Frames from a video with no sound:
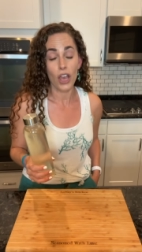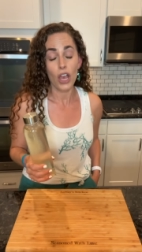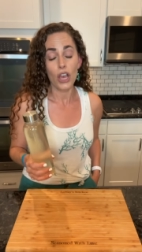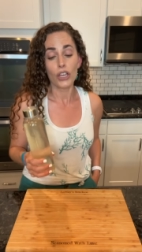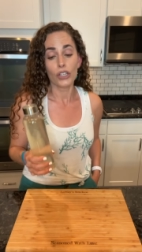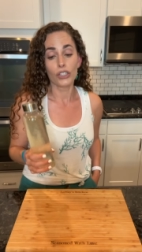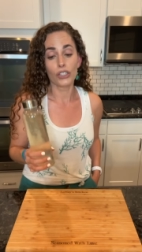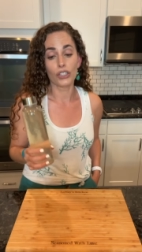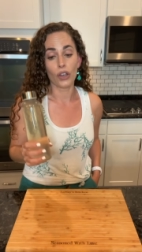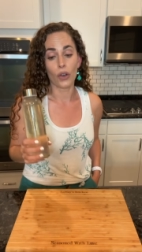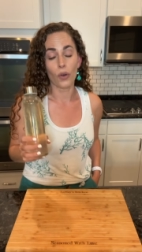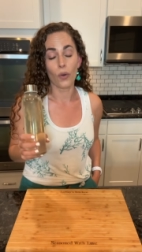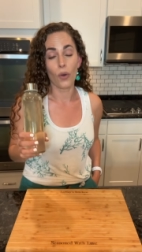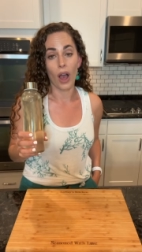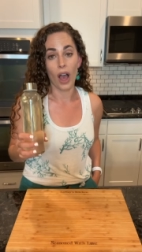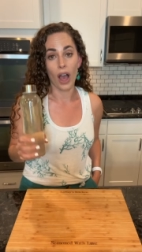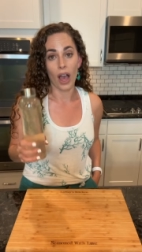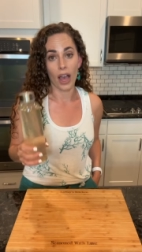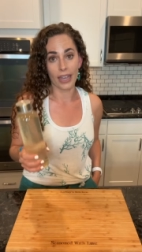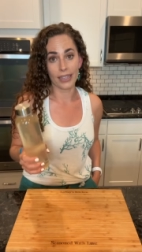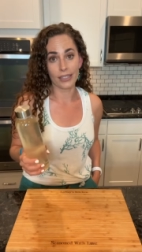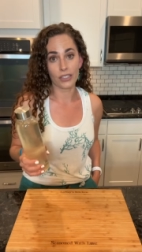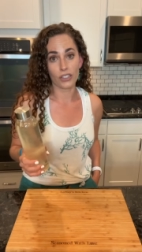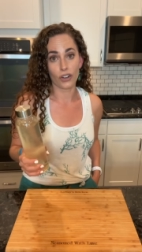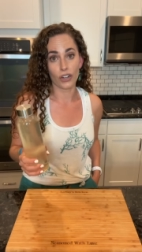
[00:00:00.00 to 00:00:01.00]
So
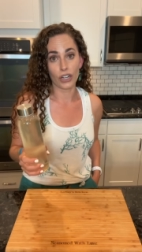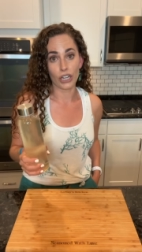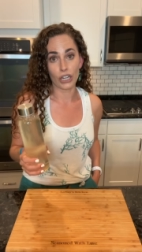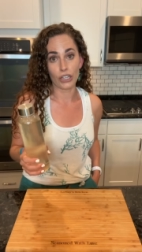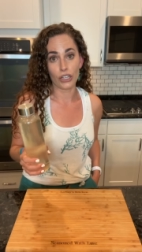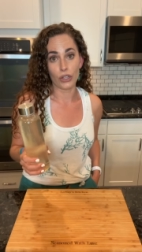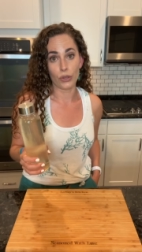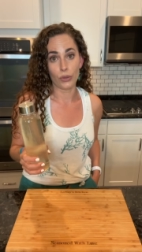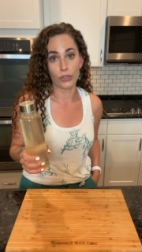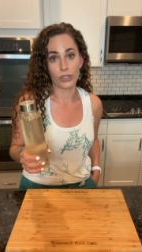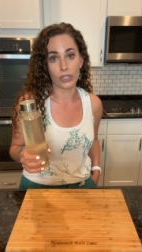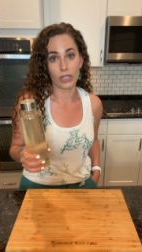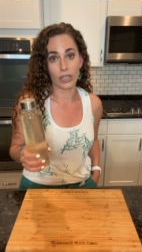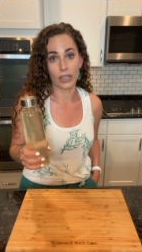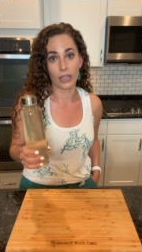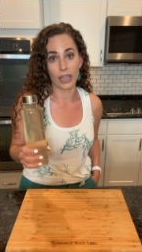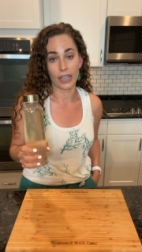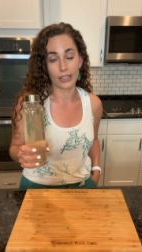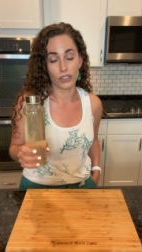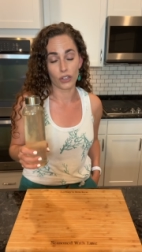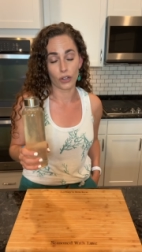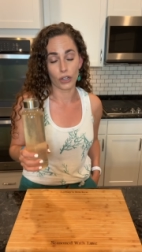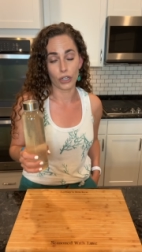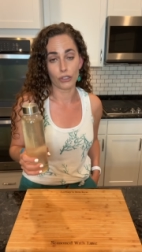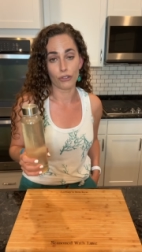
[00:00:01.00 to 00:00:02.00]
I started
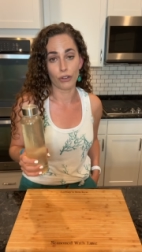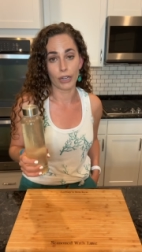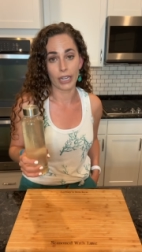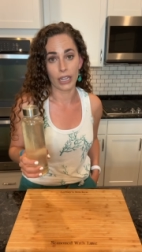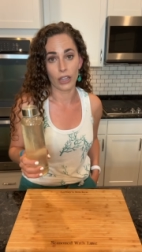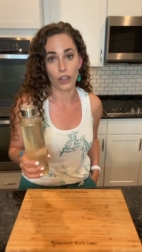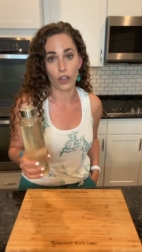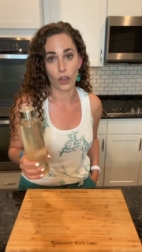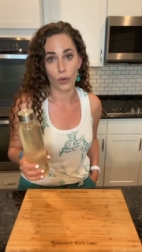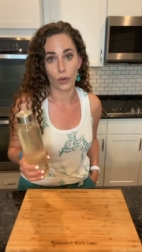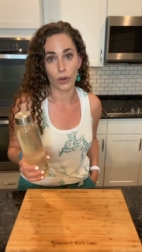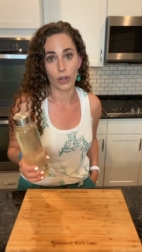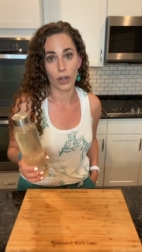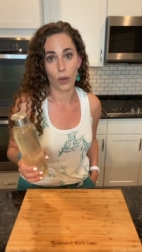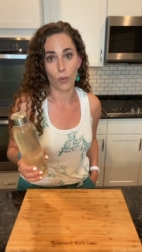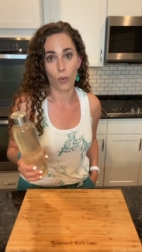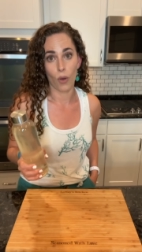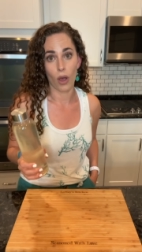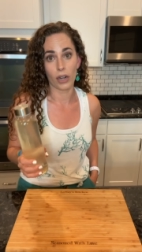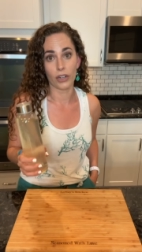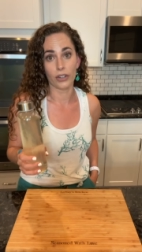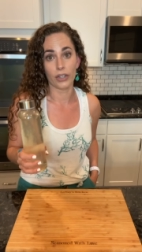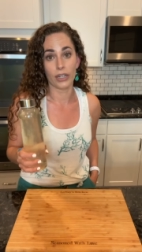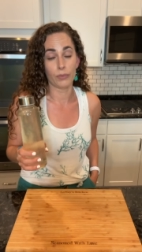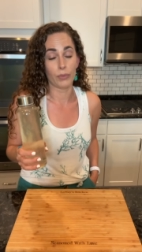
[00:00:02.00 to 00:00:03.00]
drinking coconut
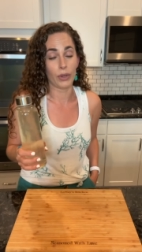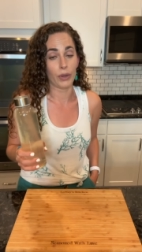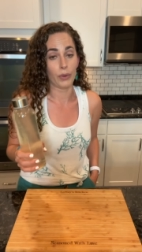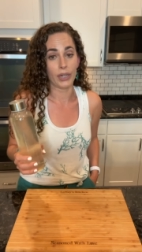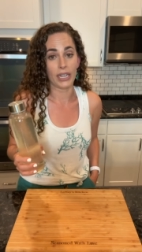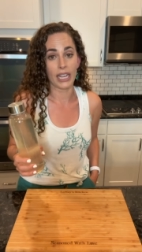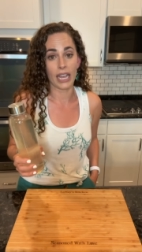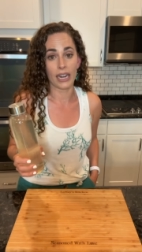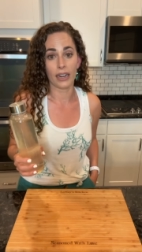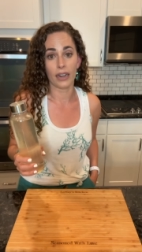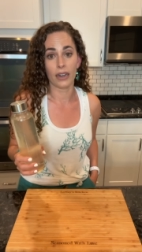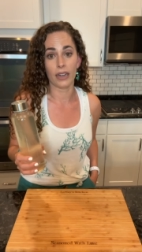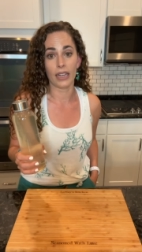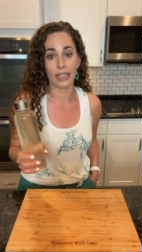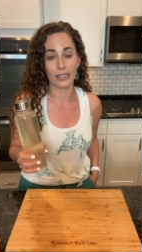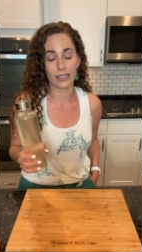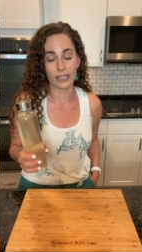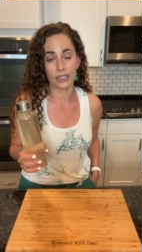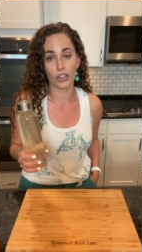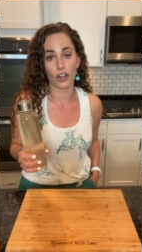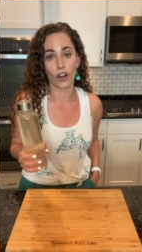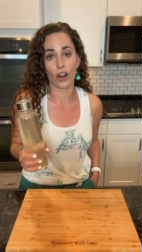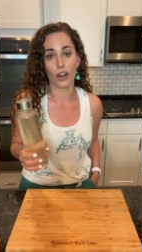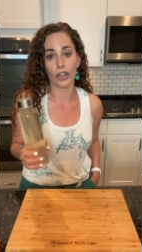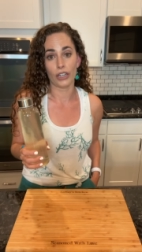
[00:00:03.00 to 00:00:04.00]
water, and we would get it
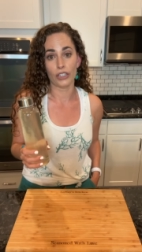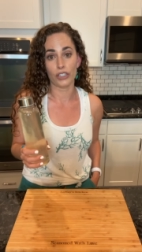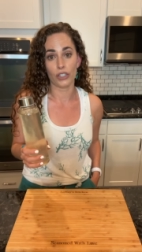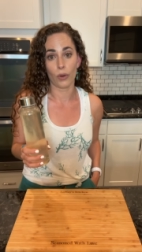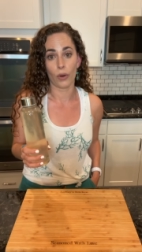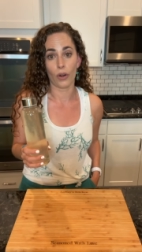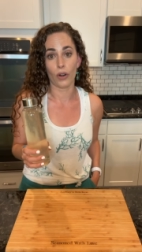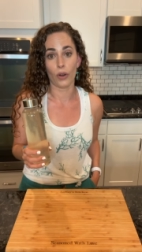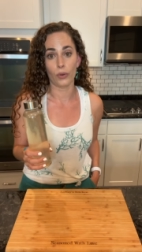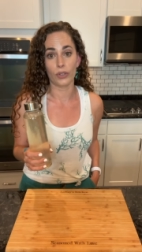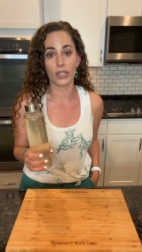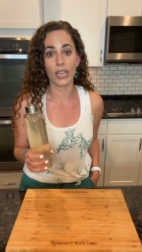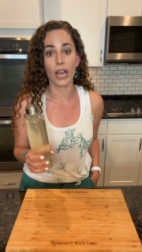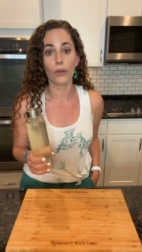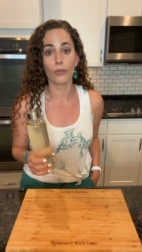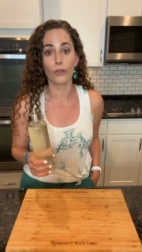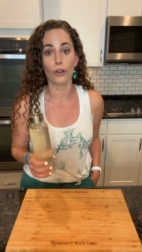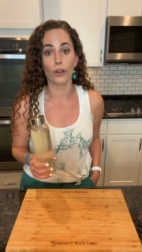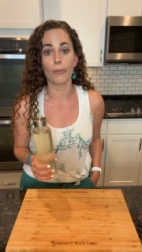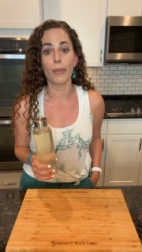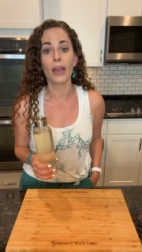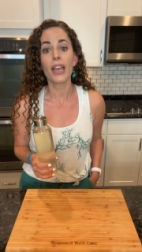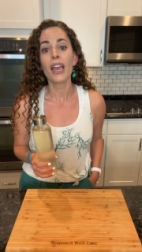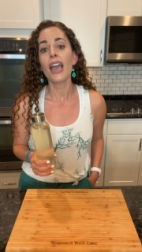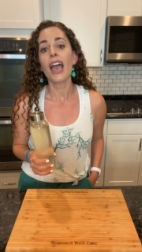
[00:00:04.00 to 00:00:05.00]
Instacarted to our hotel
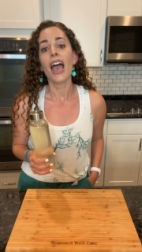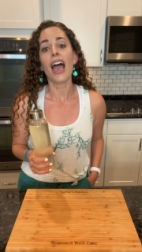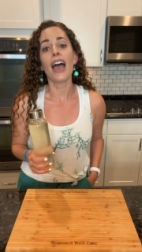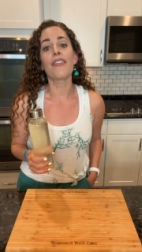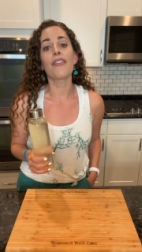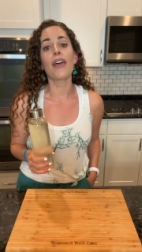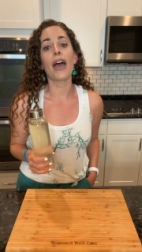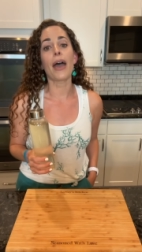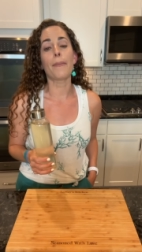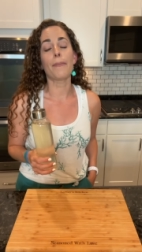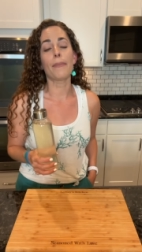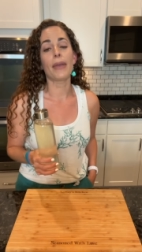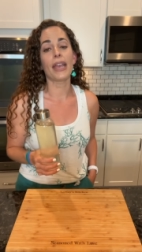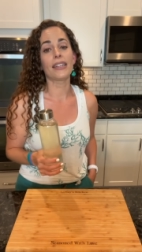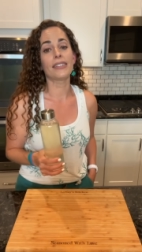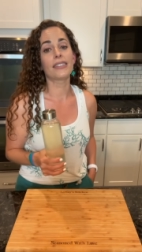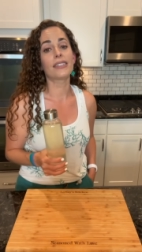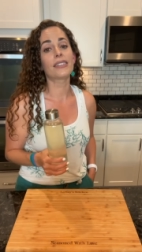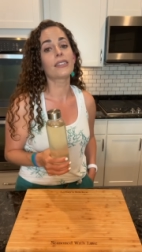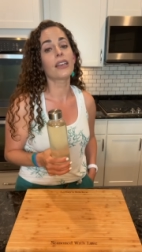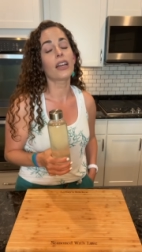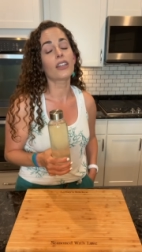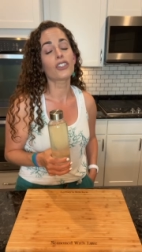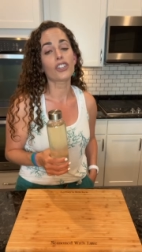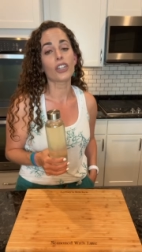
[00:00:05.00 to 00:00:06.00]
room, and that made
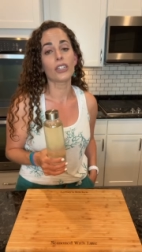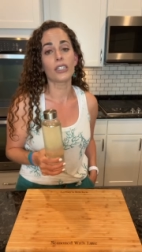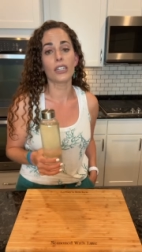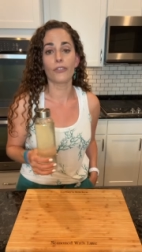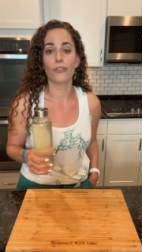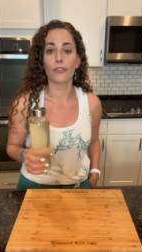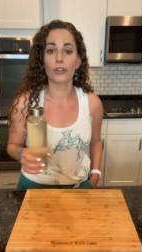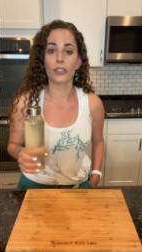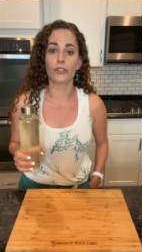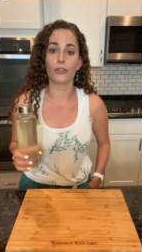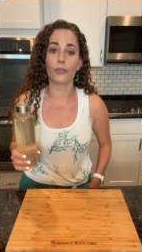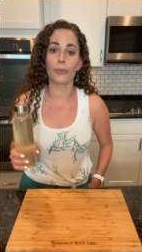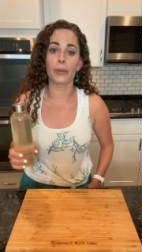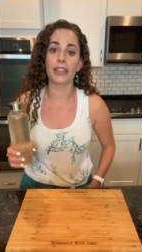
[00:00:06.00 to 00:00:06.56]
such a difference for me.